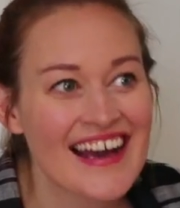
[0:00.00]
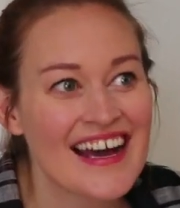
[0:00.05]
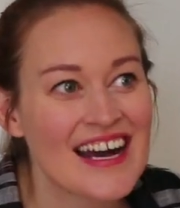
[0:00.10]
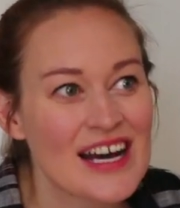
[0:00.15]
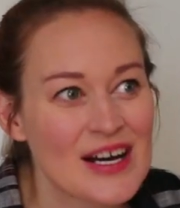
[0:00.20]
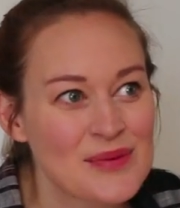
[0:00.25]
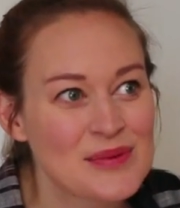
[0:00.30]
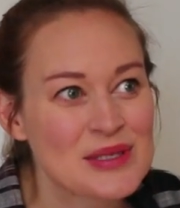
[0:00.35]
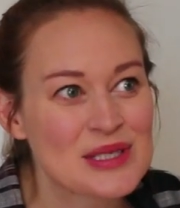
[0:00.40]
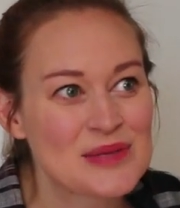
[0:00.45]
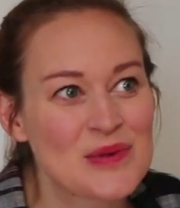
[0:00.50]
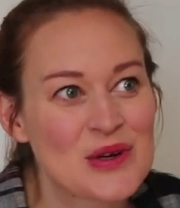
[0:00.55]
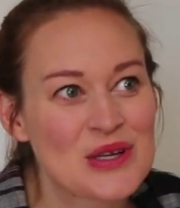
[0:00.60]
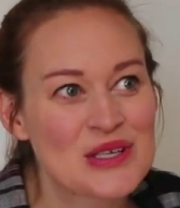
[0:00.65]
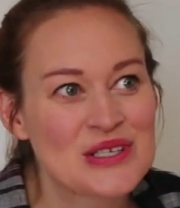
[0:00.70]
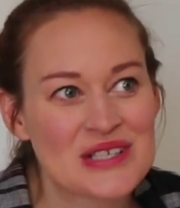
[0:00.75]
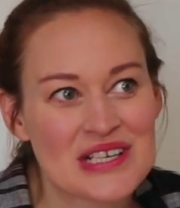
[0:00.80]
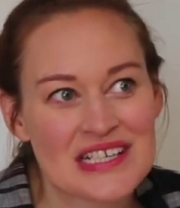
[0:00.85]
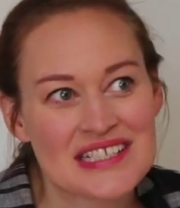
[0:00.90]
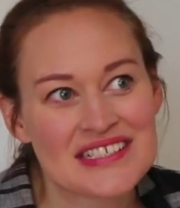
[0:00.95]
How much
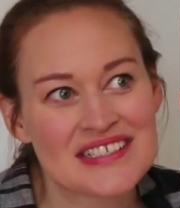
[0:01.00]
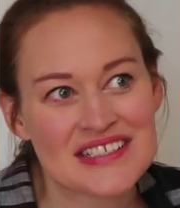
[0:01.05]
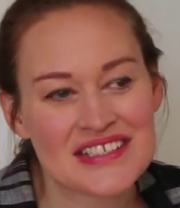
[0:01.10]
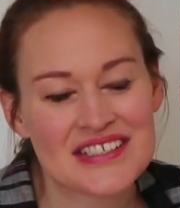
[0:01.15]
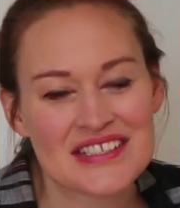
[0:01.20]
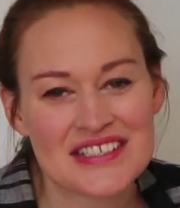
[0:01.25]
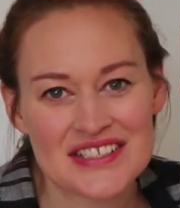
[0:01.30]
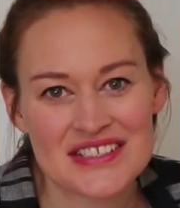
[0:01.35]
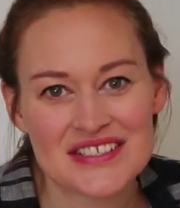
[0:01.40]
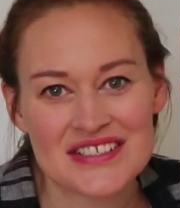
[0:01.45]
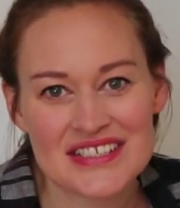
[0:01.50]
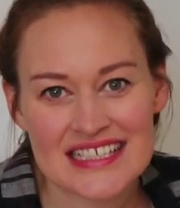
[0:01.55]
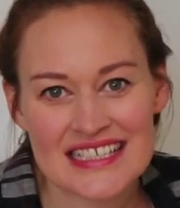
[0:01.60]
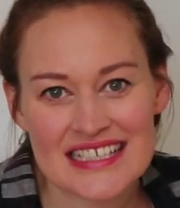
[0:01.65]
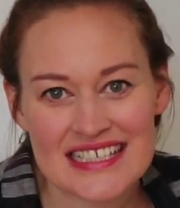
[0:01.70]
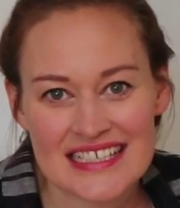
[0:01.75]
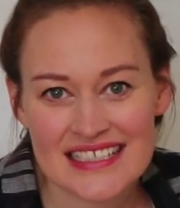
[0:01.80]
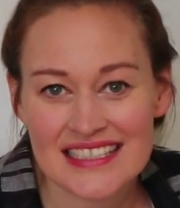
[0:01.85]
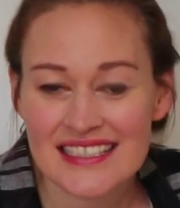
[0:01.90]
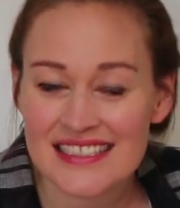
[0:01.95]
moisturizer could you
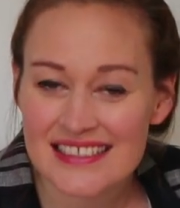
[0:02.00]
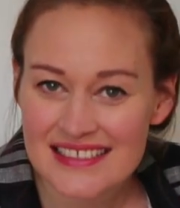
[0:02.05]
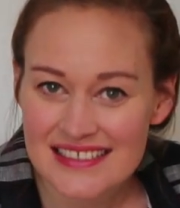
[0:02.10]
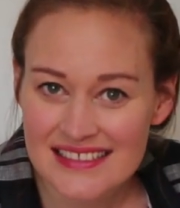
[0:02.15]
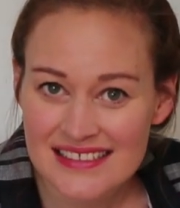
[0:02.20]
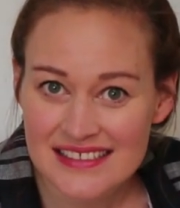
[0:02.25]
need?